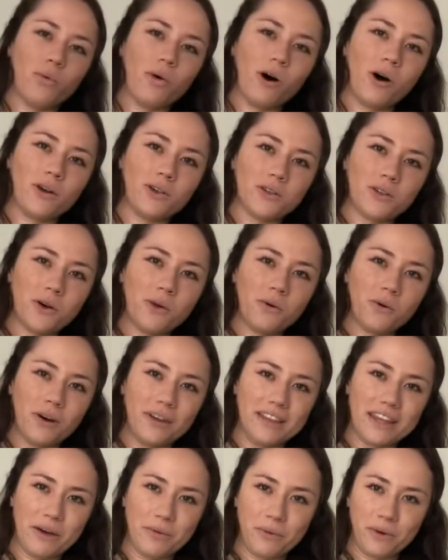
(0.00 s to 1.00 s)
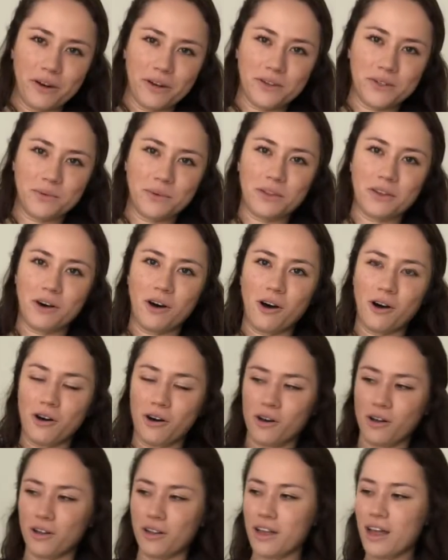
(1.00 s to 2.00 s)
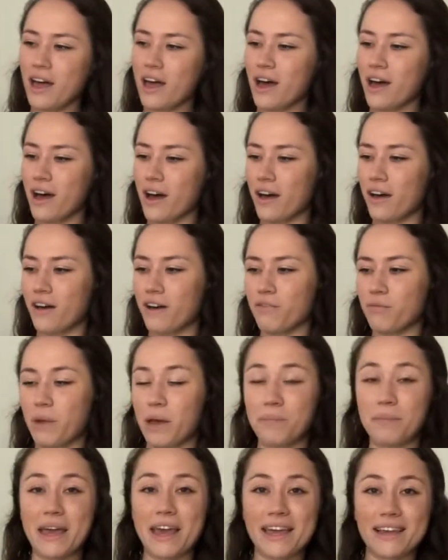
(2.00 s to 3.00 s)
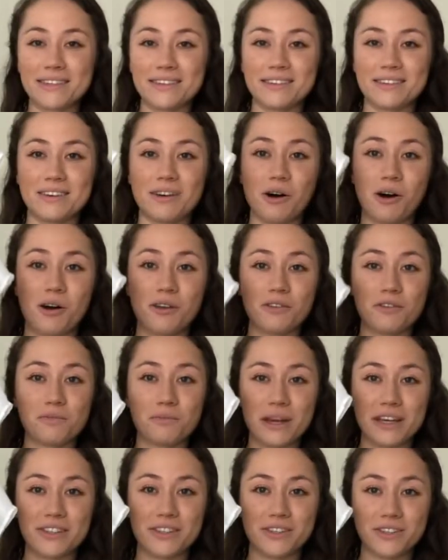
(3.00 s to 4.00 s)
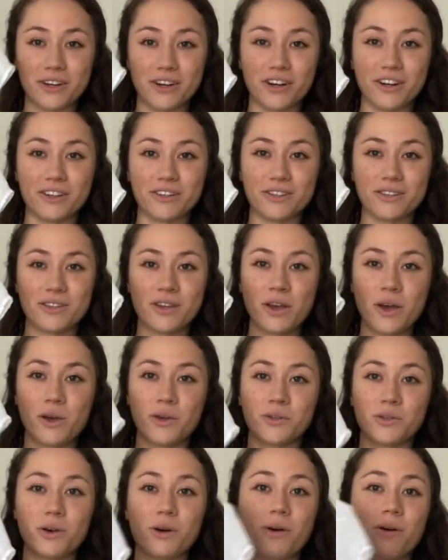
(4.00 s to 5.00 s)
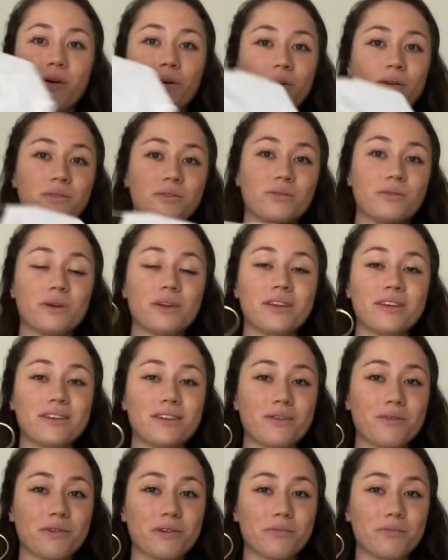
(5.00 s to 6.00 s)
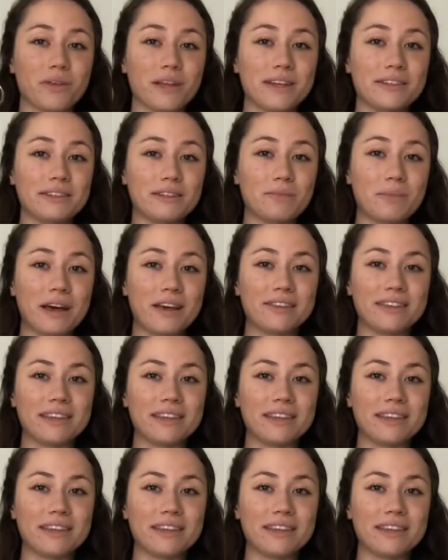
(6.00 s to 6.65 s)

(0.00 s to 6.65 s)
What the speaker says: also one that works with all of my pants and all of my skirts, so really no complaints about